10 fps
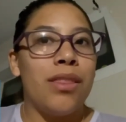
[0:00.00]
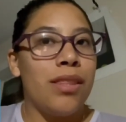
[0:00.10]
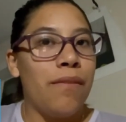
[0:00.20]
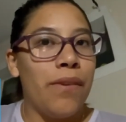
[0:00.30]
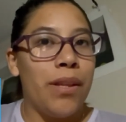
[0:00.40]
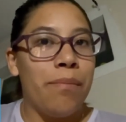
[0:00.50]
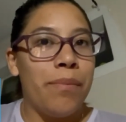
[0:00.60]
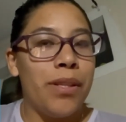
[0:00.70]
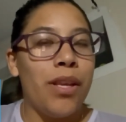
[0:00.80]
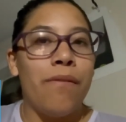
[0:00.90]

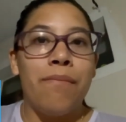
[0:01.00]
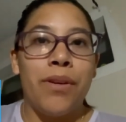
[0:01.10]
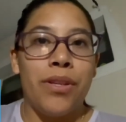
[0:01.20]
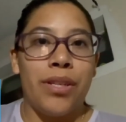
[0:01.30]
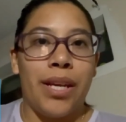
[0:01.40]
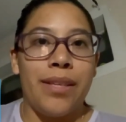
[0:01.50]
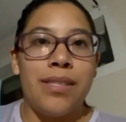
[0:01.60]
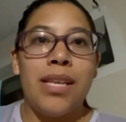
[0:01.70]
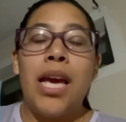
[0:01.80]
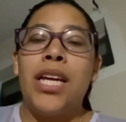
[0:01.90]
development of modern dance.
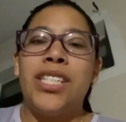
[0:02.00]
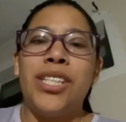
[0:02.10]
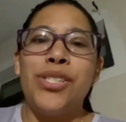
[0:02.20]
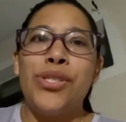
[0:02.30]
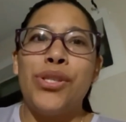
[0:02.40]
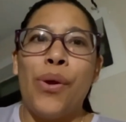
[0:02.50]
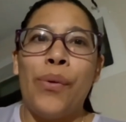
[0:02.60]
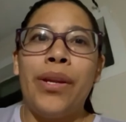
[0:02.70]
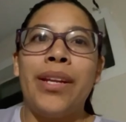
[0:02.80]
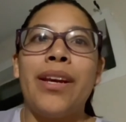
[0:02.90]
She is
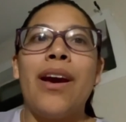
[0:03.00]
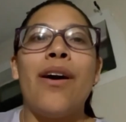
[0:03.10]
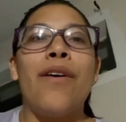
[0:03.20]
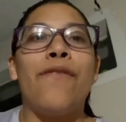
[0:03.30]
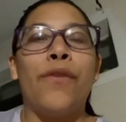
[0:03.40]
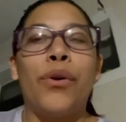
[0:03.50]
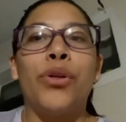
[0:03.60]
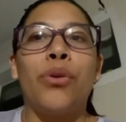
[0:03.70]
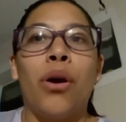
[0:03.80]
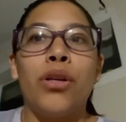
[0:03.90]
noted for
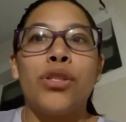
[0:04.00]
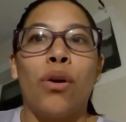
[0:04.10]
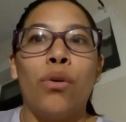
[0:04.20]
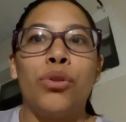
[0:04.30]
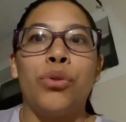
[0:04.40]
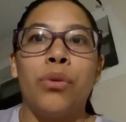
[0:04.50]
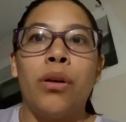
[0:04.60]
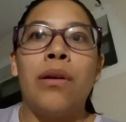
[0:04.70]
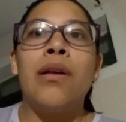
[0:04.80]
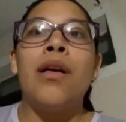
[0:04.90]

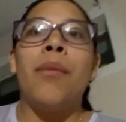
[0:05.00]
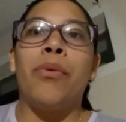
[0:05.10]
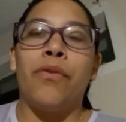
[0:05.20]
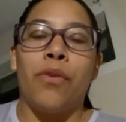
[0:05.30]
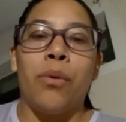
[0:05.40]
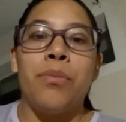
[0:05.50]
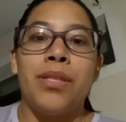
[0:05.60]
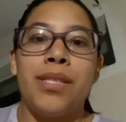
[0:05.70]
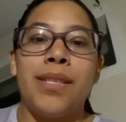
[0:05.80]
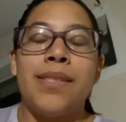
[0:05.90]
cross-cultural
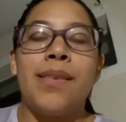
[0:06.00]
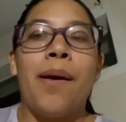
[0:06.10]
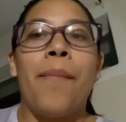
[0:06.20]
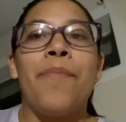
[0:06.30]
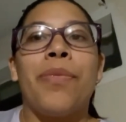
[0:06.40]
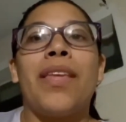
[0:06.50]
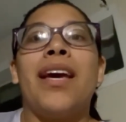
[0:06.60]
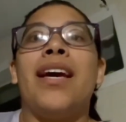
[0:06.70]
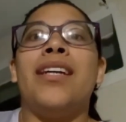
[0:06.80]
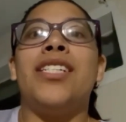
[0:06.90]
performances.
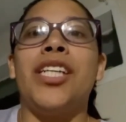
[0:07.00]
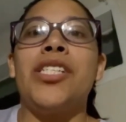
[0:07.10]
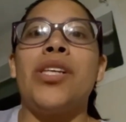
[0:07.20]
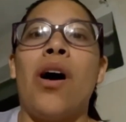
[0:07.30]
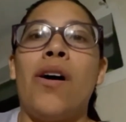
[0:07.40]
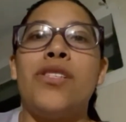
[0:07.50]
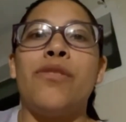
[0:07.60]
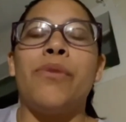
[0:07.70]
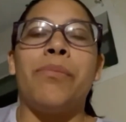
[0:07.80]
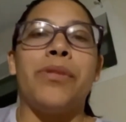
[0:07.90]
She's also
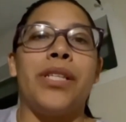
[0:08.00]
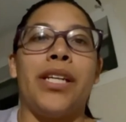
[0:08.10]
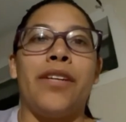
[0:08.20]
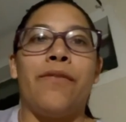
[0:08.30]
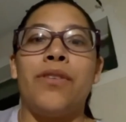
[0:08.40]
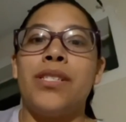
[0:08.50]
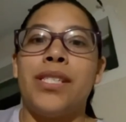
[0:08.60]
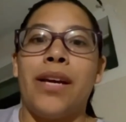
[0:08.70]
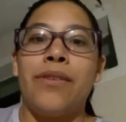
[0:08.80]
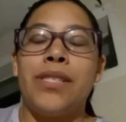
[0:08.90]
reputed for a
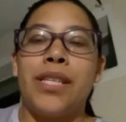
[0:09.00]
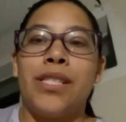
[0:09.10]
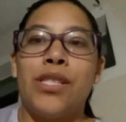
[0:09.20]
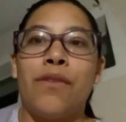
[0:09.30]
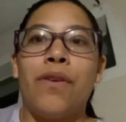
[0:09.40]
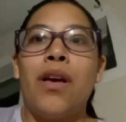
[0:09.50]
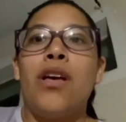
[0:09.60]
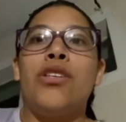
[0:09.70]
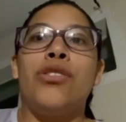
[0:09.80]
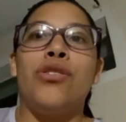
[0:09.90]
sound sense of
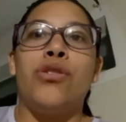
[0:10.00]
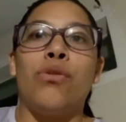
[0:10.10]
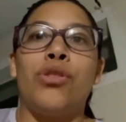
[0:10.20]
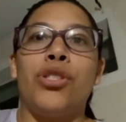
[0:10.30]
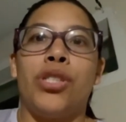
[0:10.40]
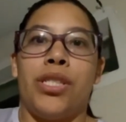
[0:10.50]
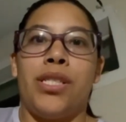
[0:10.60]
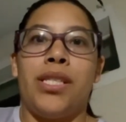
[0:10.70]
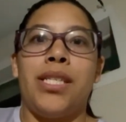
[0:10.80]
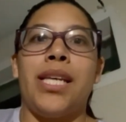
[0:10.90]
social
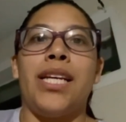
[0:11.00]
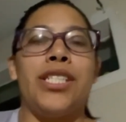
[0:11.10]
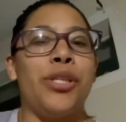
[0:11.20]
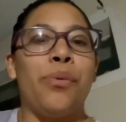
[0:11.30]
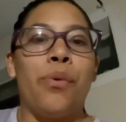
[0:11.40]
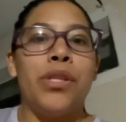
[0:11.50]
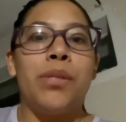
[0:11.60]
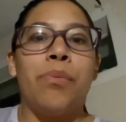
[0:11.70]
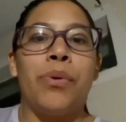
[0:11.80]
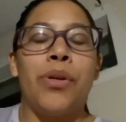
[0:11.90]
justice as she once
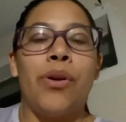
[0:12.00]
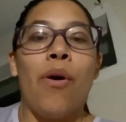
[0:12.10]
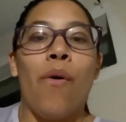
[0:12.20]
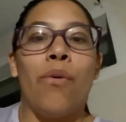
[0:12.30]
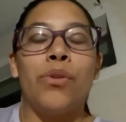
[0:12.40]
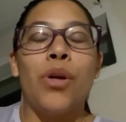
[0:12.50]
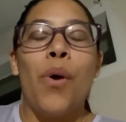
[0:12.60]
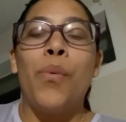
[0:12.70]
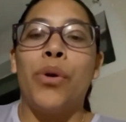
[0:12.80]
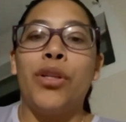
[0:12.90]
put on hold
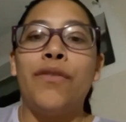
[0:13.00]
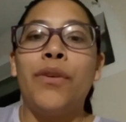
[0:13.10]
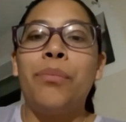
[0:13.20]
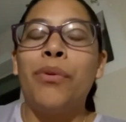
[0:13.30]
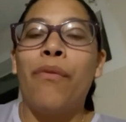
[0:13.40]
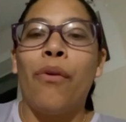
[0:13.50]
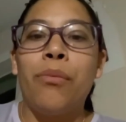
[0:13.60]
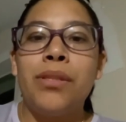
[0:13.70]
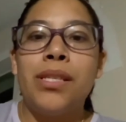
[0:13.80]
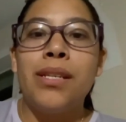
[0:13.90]
one of her
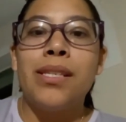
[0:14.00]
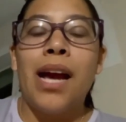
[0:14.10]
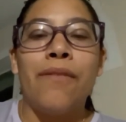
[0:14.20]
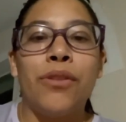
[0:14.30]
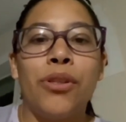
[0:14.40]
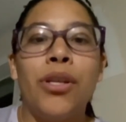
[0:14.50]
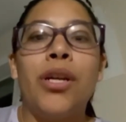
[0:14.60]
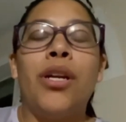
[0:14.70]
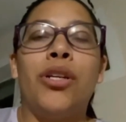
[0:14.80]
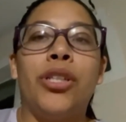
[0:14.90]
performances after
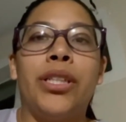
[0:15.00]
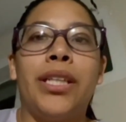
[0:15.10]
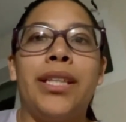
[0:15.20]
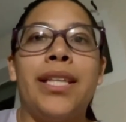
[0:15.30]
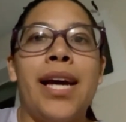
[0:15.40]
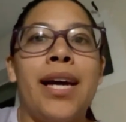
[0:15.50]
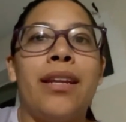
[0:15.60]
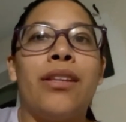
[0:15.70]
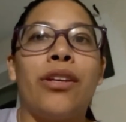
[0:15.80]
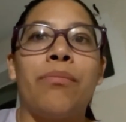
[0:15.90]
learning that
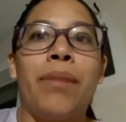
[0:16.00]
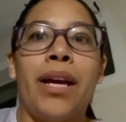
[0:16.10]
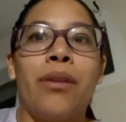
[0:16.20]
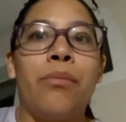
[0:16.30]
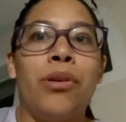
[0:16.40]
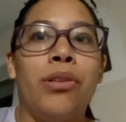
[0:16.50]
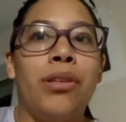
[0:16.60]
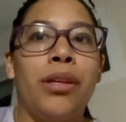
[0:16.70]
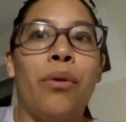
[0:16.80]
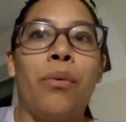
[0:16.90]
the black
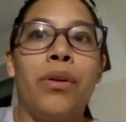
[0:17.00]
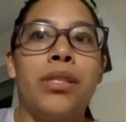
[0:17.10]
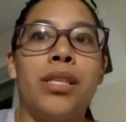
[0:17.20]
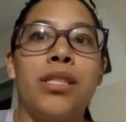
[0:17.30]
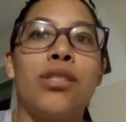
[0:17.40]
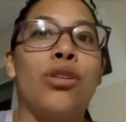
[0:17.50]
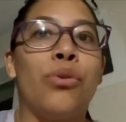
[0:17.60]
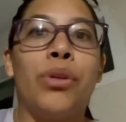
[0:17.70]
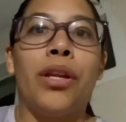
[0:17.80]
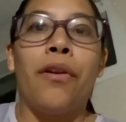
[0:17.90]
community was
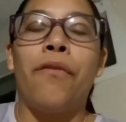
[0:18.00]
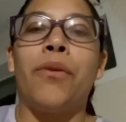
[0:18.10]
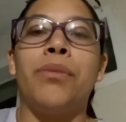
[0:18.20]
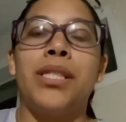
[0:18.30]
excluded from the